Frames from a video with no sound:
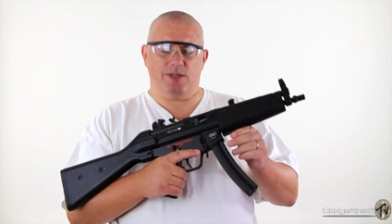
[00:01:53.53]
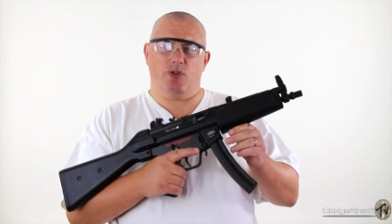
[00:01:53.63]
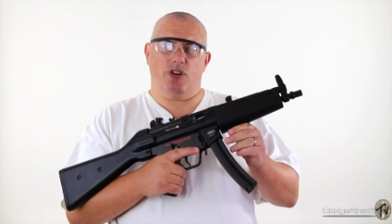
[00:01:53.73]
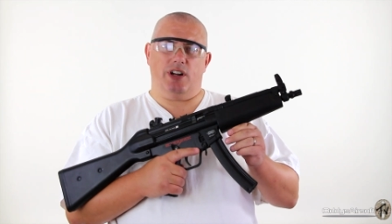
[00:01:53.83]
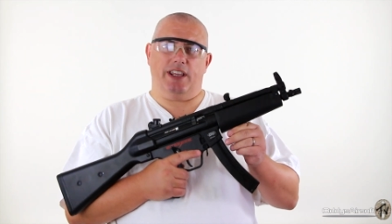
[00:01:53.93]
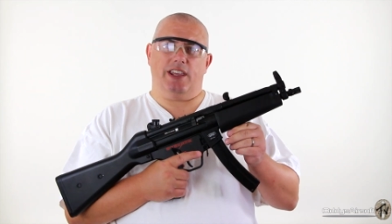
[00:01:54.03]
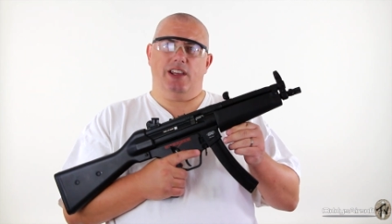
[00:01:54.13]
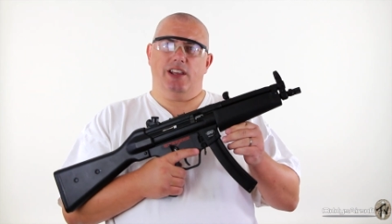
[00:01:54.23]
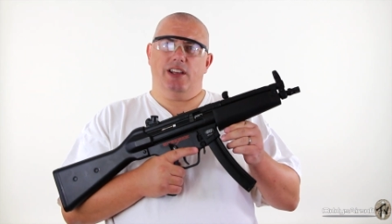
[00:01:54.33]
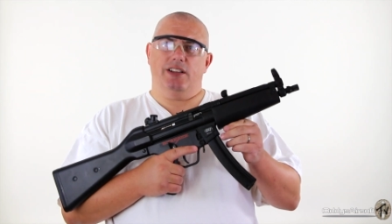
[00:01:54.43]
It's more like
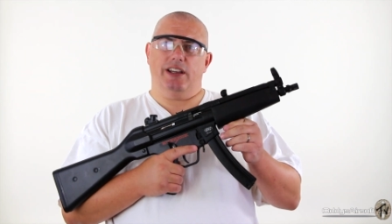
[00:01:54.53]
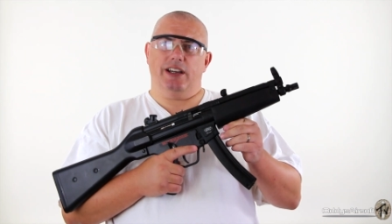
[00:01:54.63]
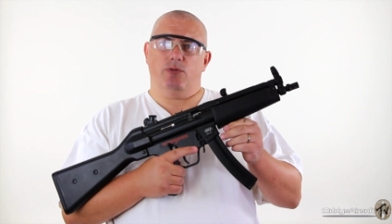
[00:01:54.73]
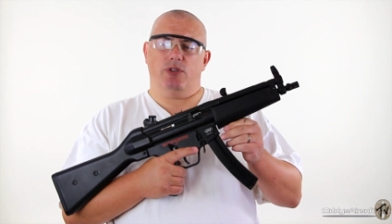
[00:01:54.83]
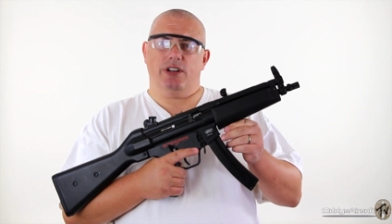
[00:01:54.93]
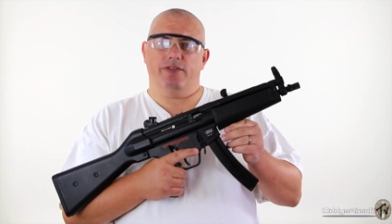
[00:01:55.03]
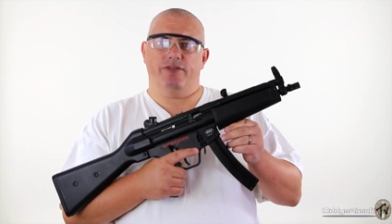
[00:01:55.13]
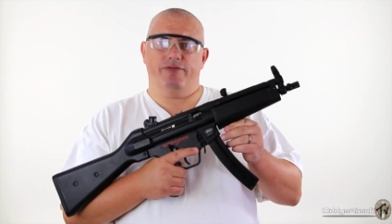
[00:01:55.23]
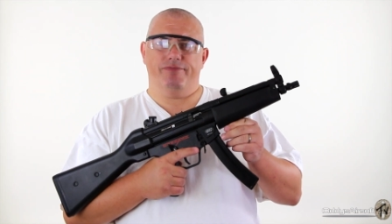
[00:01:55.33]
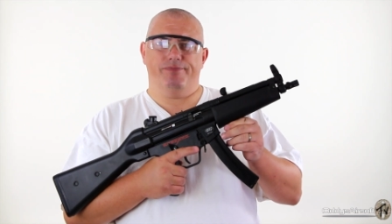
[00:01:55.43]
uh, what
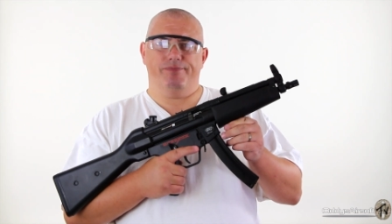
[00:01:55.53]
I've